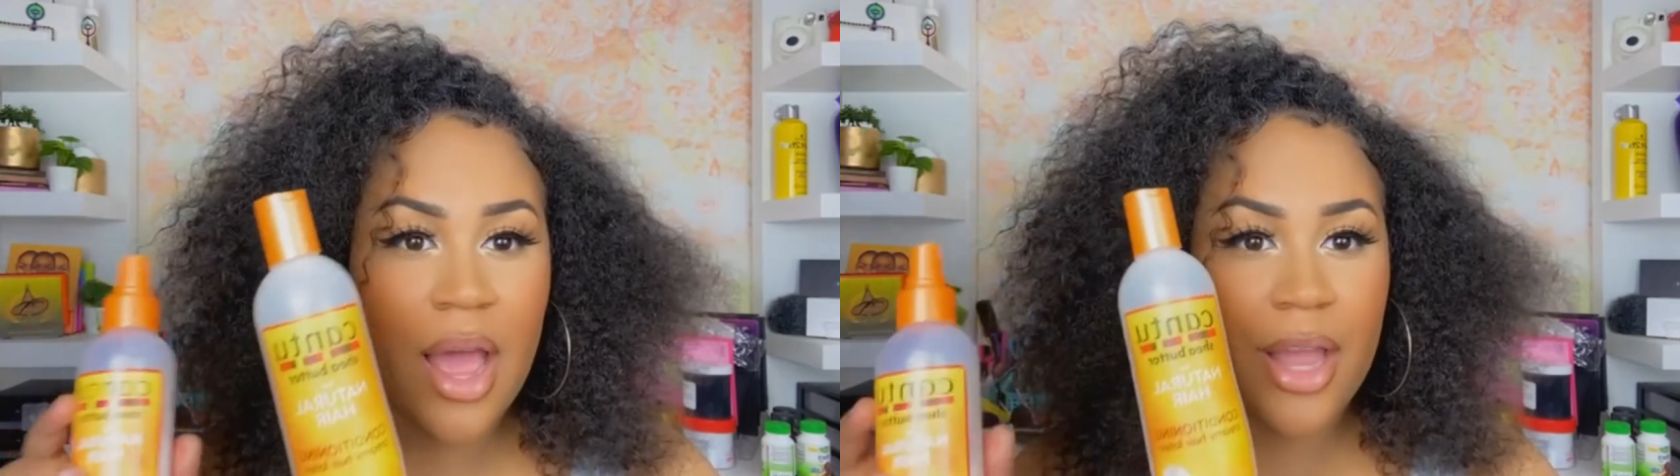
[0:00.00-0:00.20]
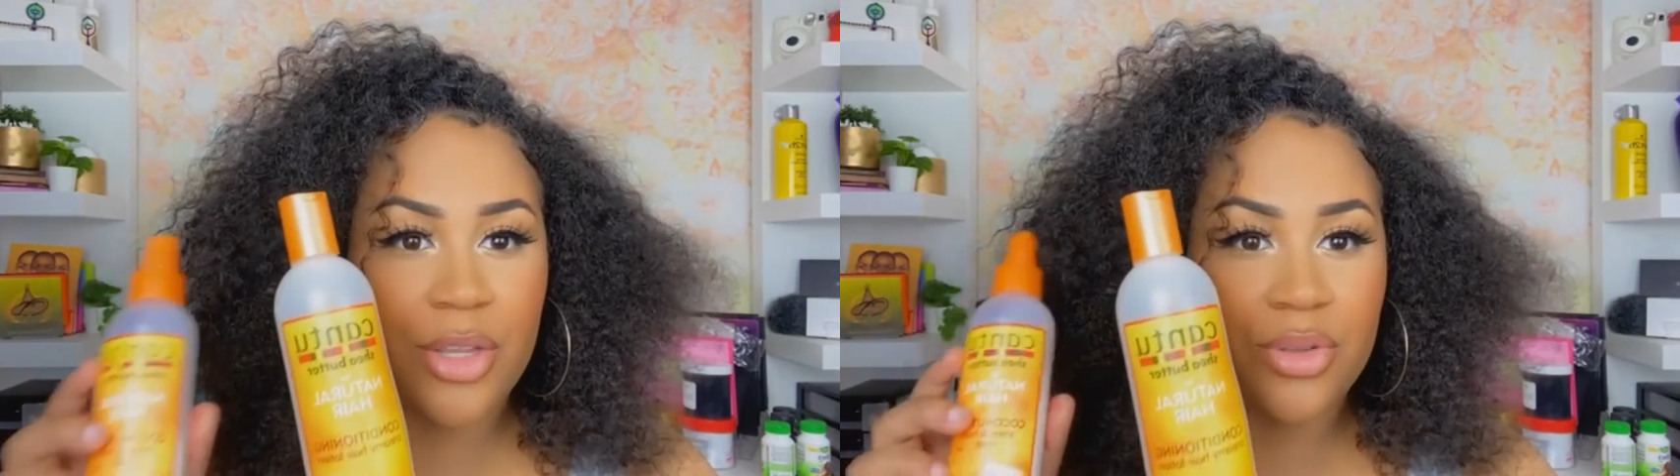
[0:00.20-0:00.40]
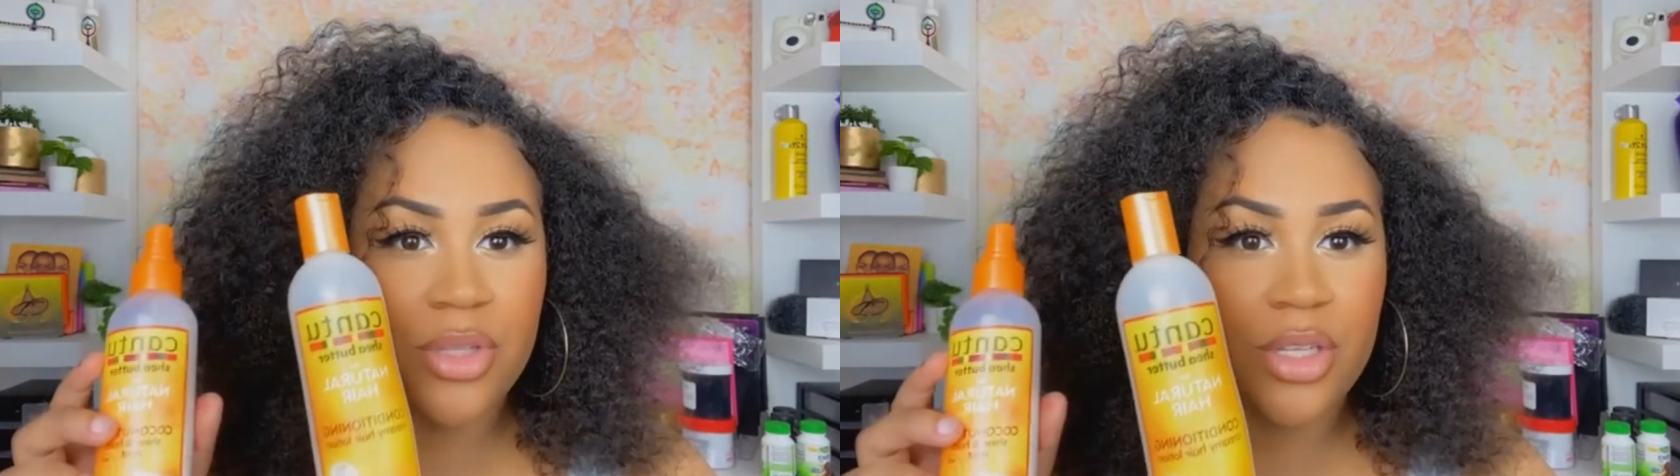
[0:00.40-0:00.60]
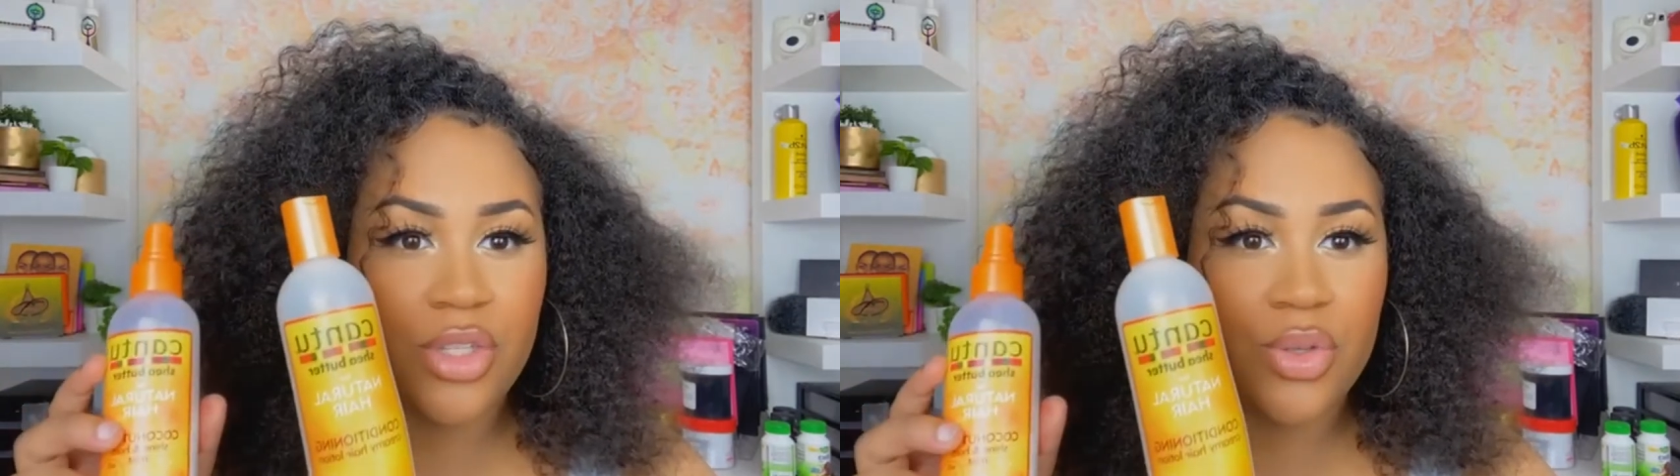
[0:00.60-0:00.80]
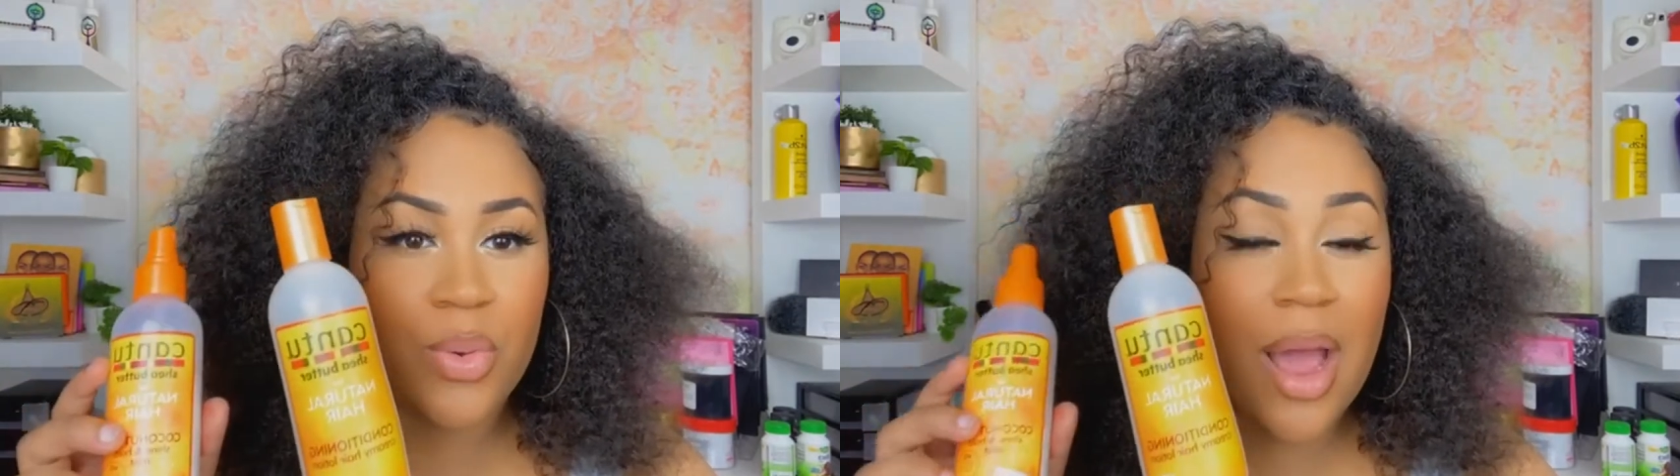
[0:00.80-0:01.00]
I use these
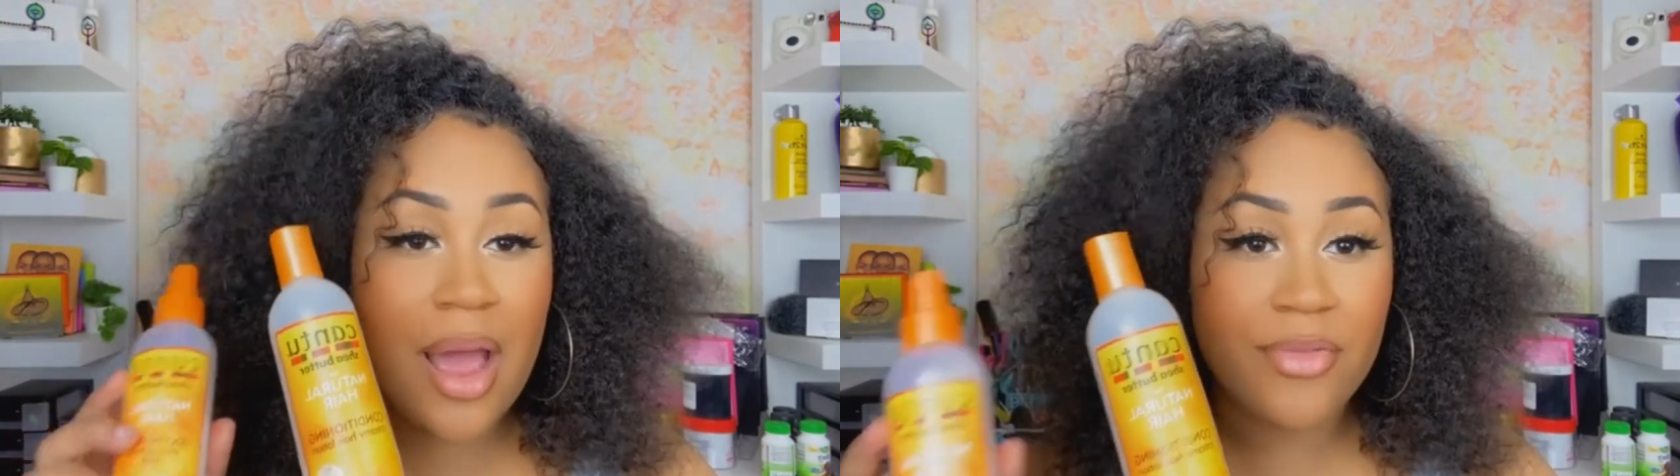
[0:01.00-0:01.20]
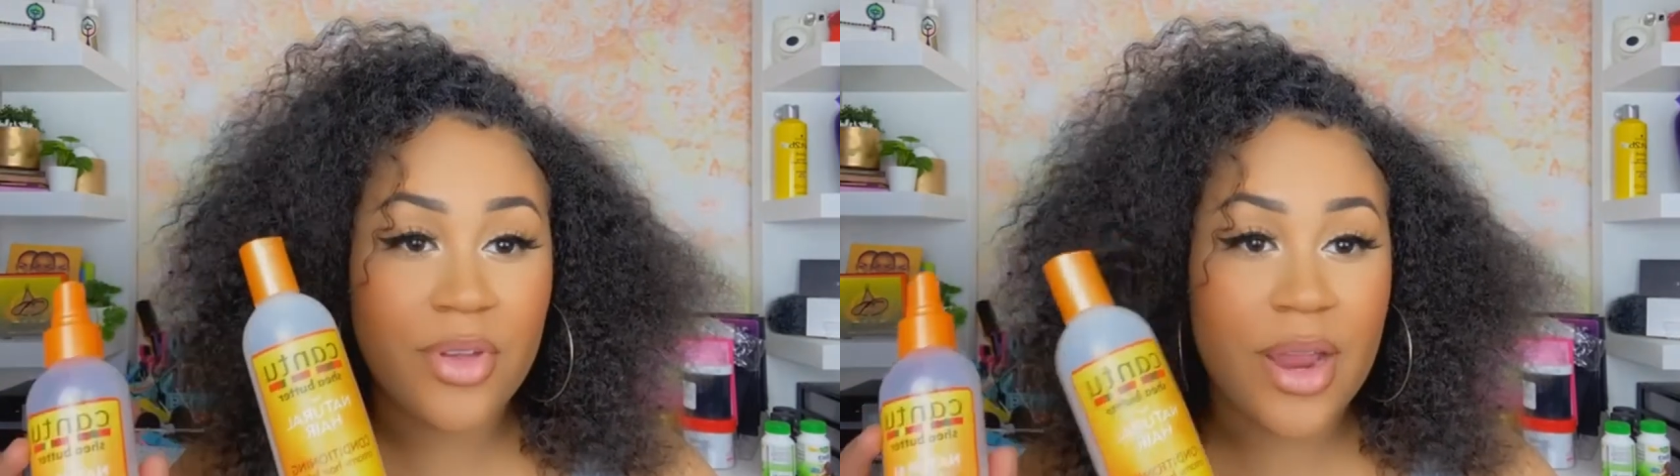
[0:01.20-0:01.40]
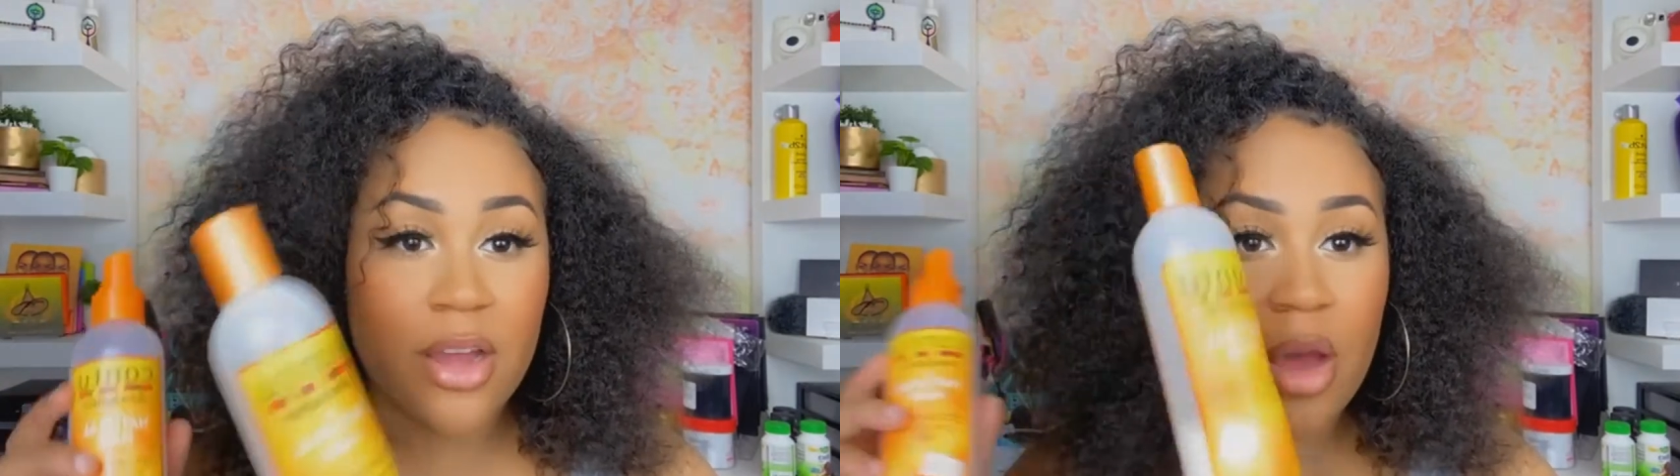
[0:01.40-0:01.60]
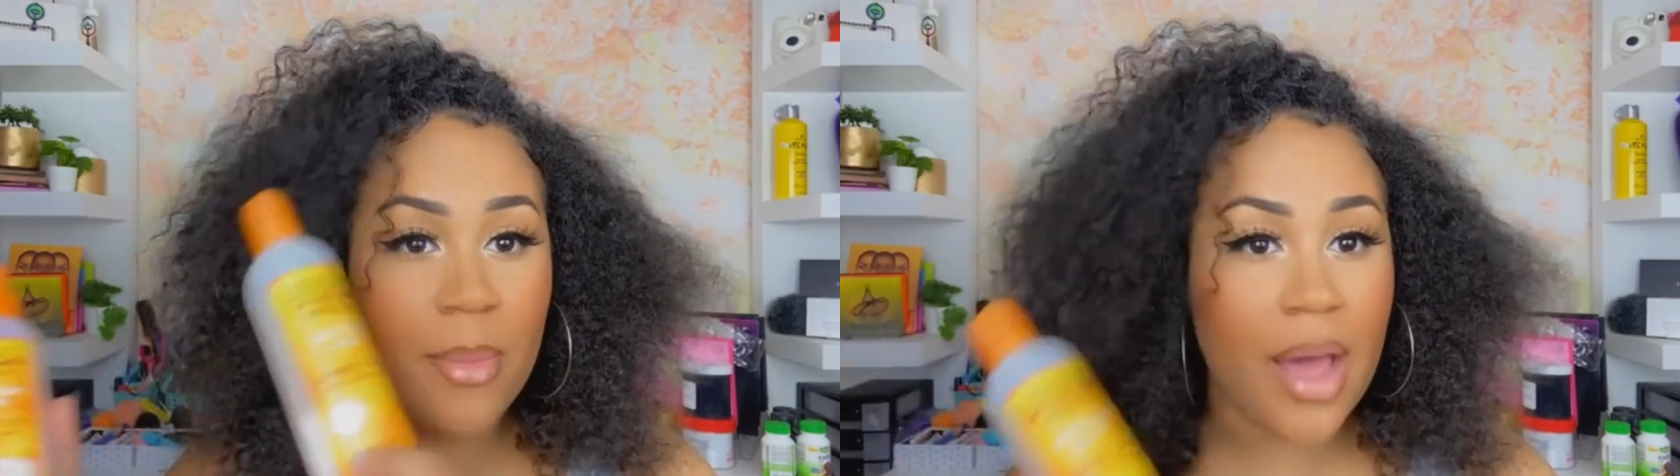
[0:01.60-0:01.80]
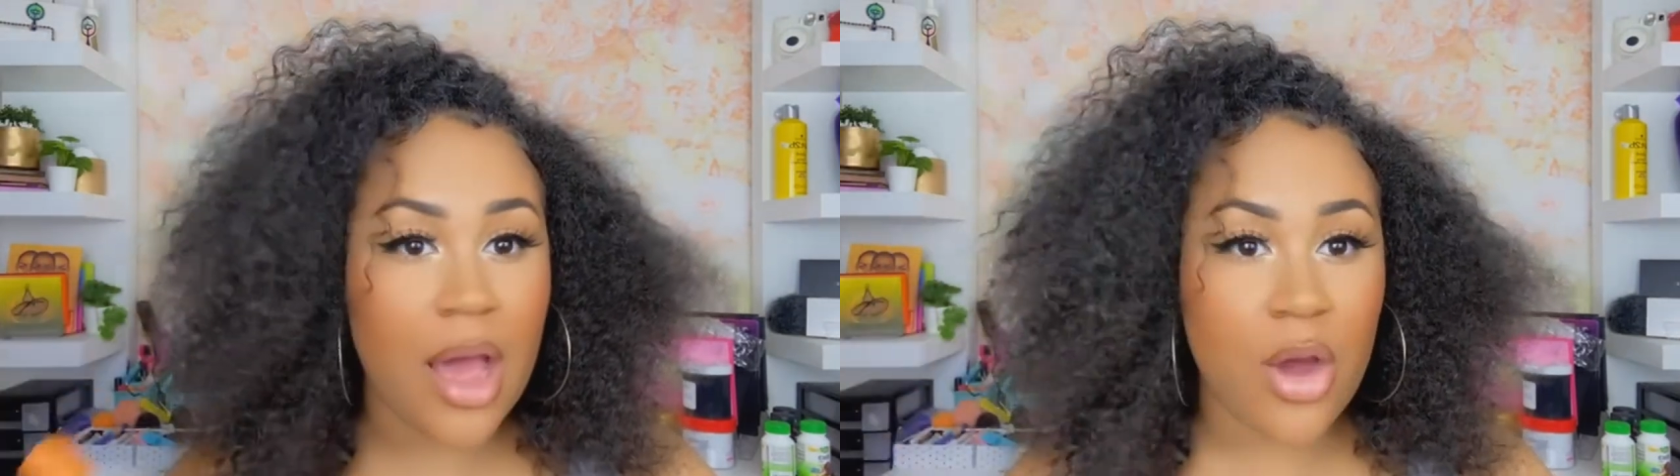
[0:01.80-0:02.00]
two after I
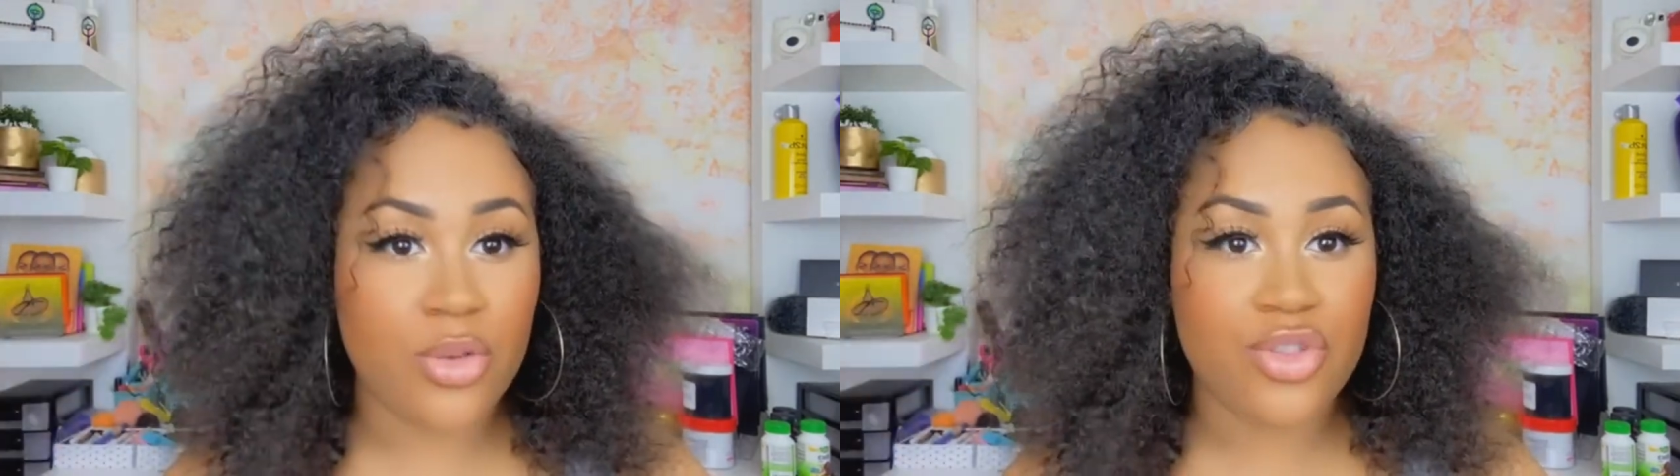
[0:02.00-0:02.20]
come out,